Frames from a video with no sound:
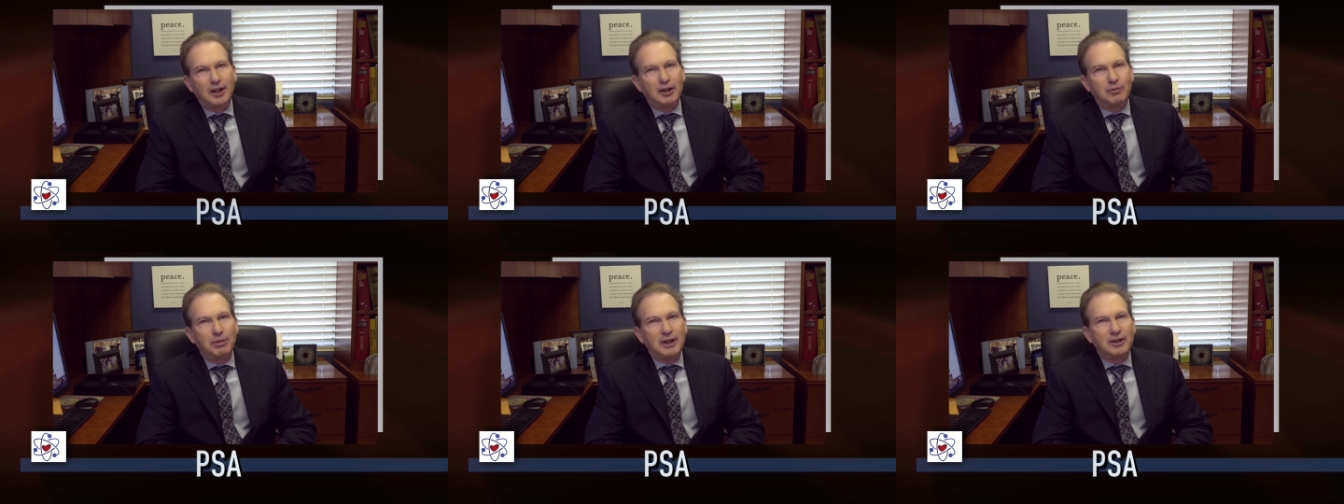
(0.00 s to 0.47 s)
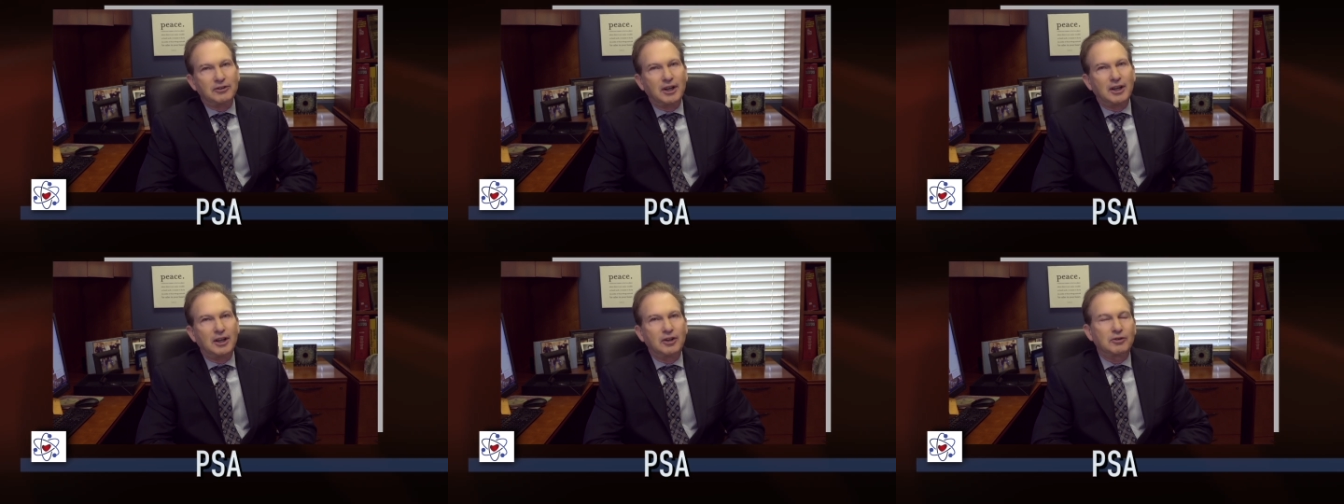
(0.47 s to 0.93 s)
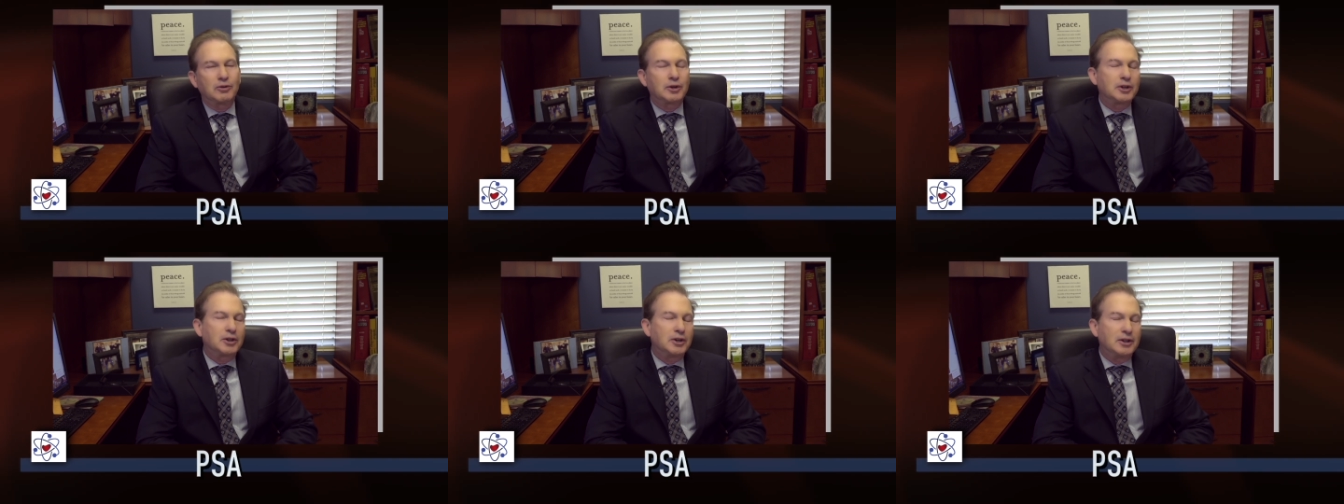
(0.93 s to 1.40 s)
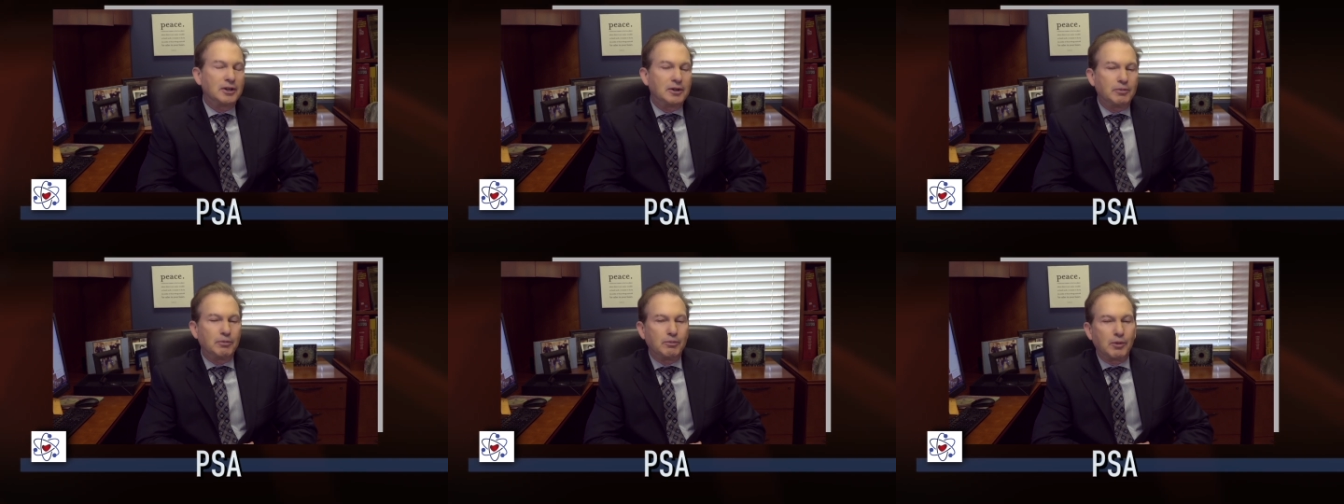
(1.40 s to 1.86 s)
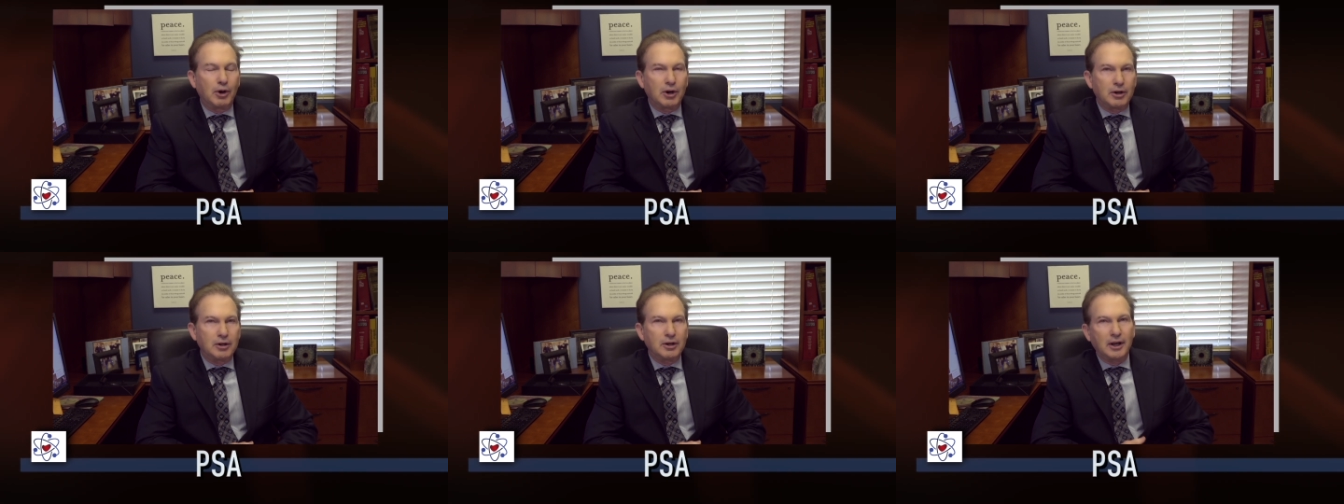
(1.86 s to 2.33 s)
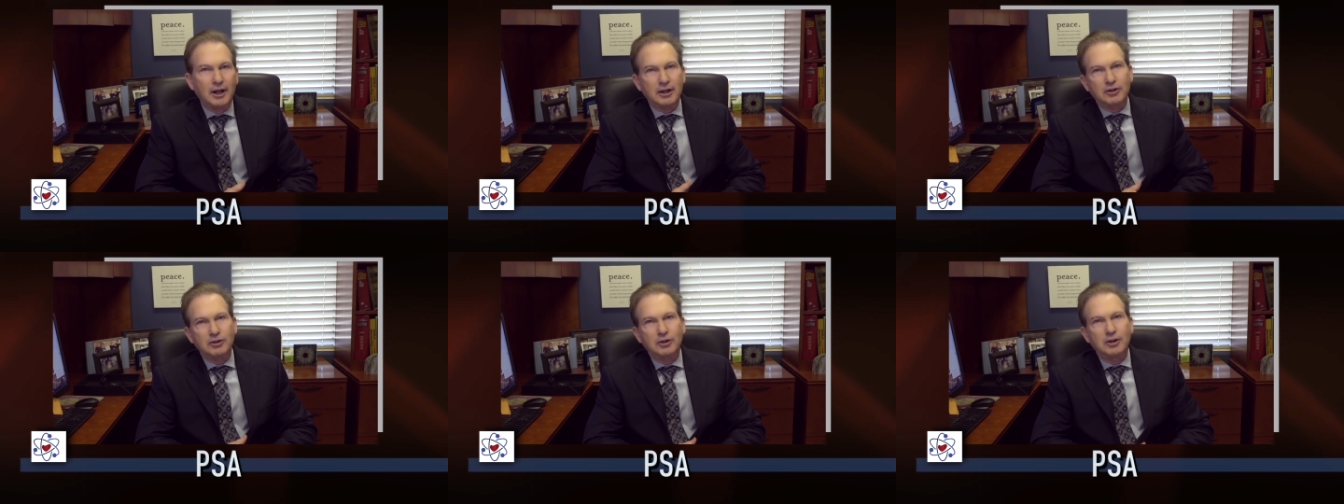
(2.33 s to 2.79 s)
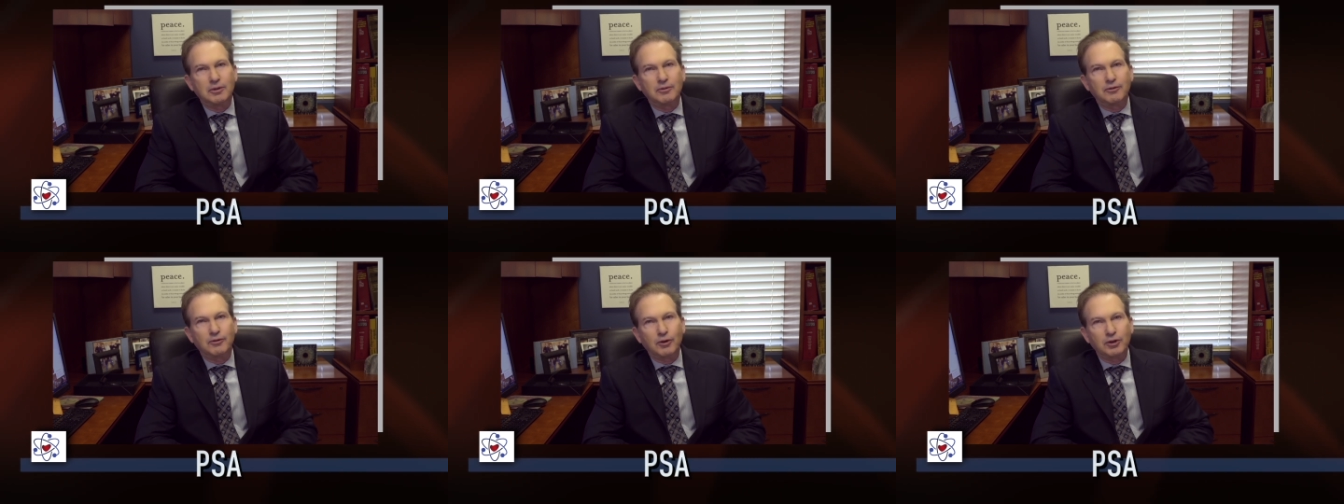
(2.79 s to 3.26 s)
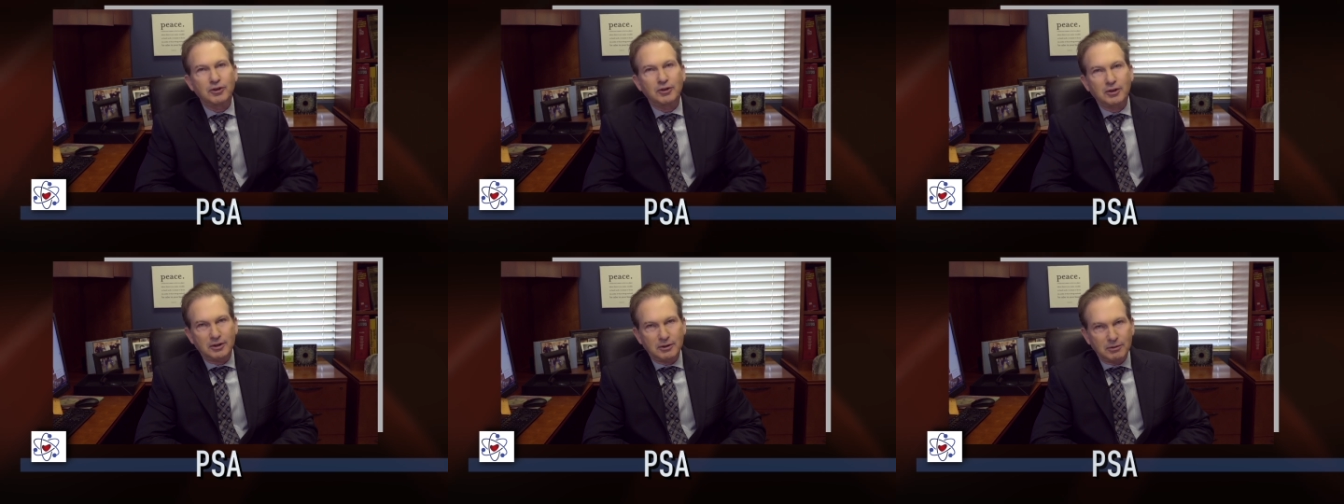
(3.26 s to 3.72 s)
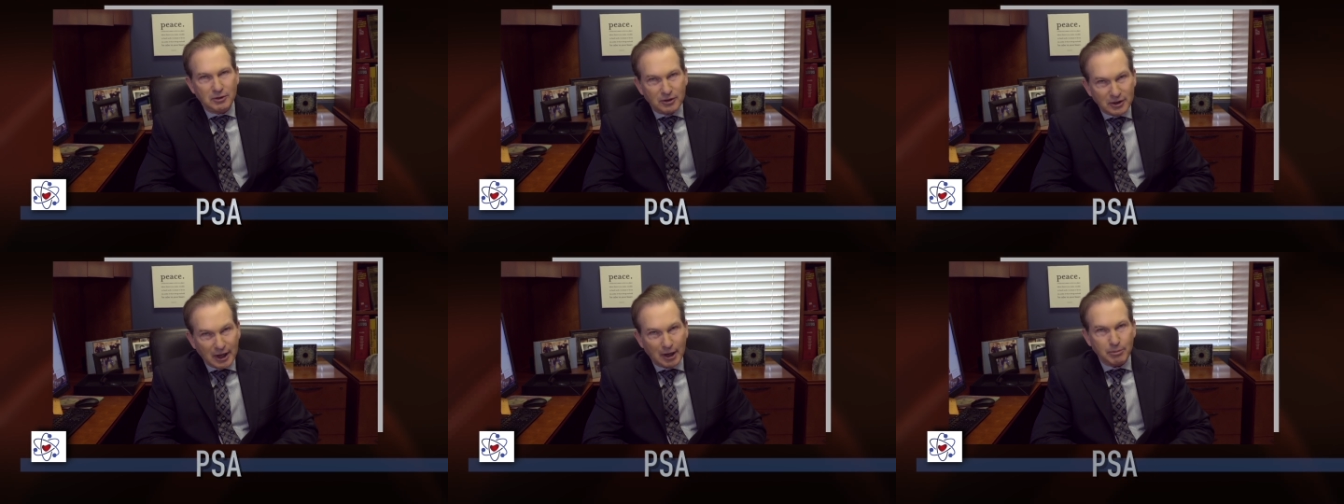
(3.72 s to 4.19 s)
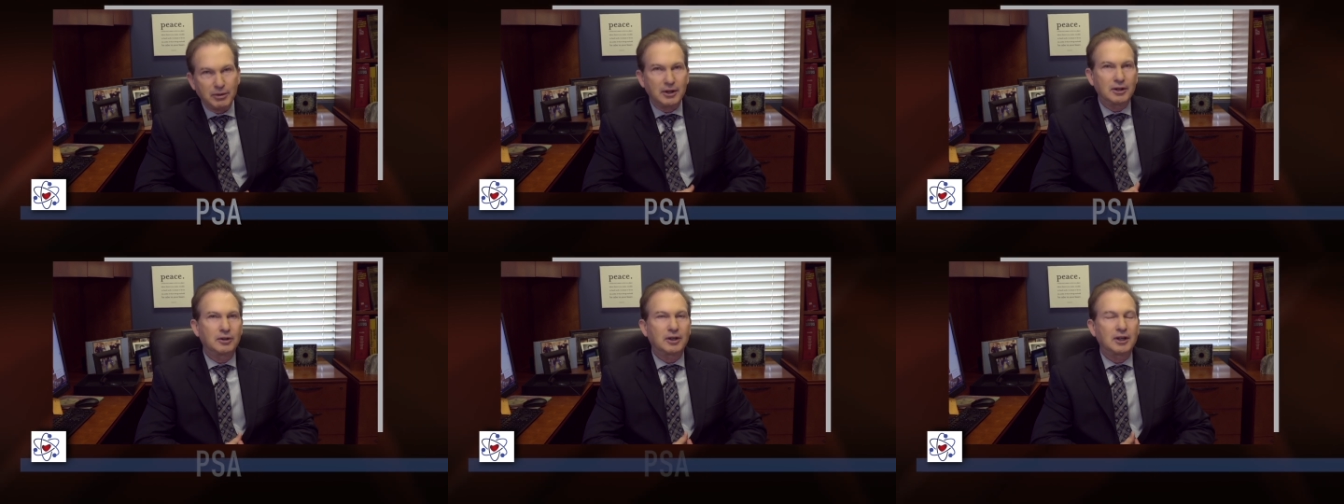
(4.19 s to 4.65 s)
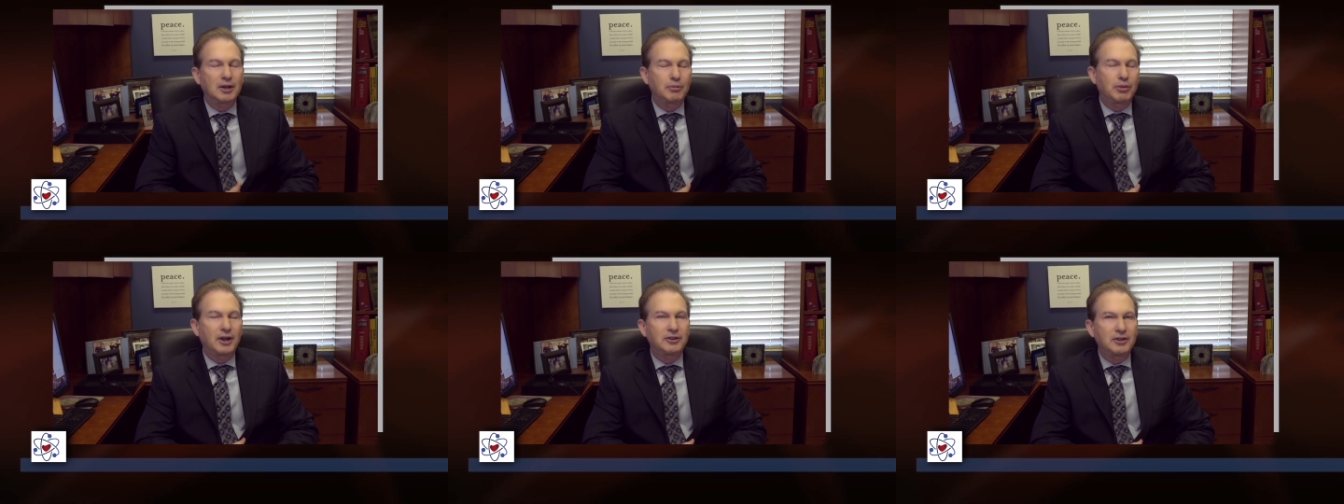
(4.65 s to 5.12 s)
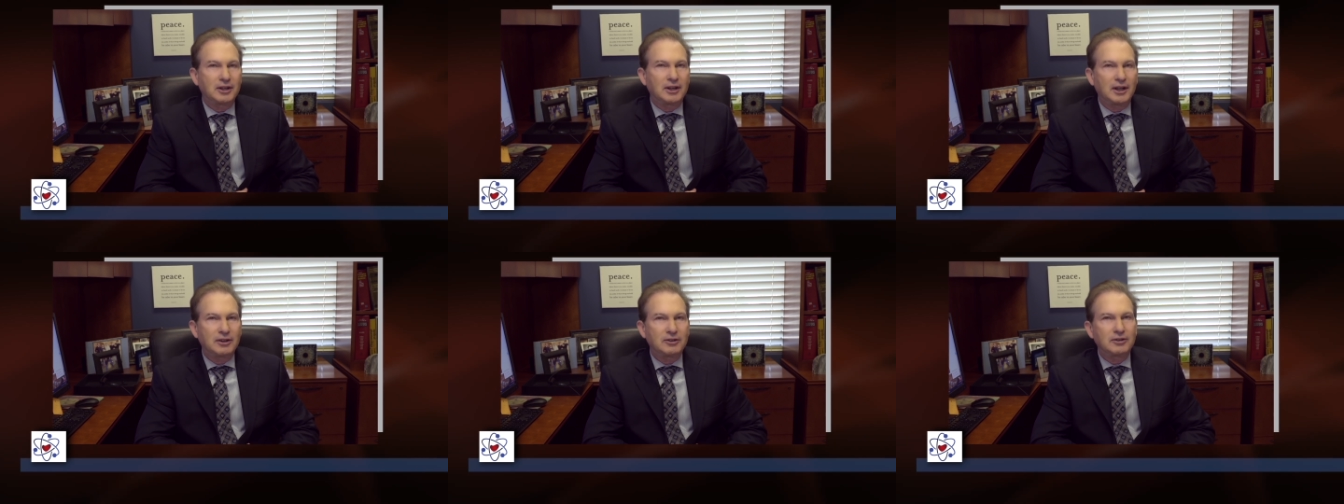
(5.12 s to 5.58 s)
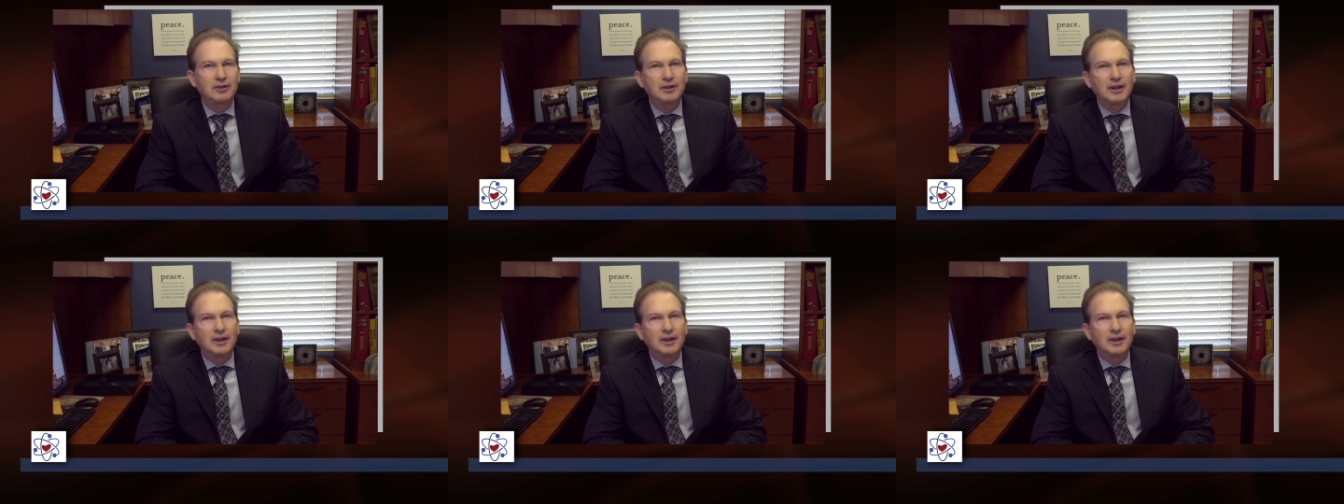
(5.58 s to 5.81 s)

The PSA is a really good marker, and it's a good first step in looking at prostate cancer.